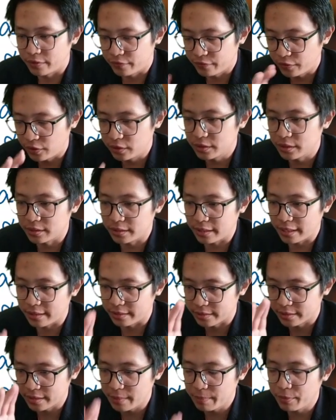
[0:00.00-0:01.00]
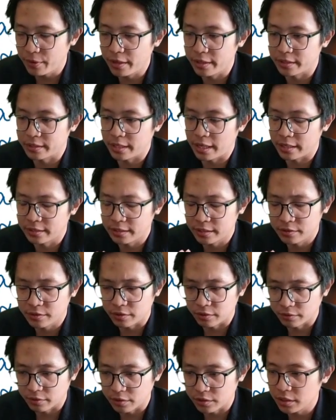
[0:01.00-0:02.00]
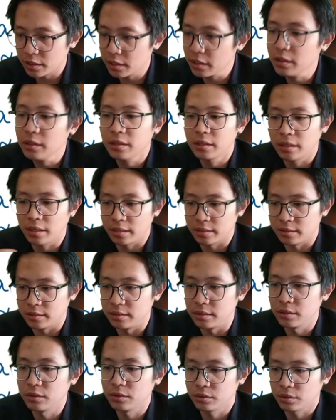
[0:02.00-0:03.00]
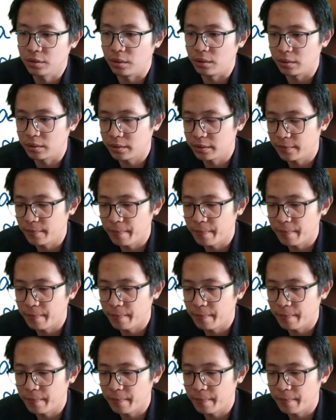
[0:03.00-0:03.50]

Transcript: the force is at the same point as the axis of rotation, it has 0 torque.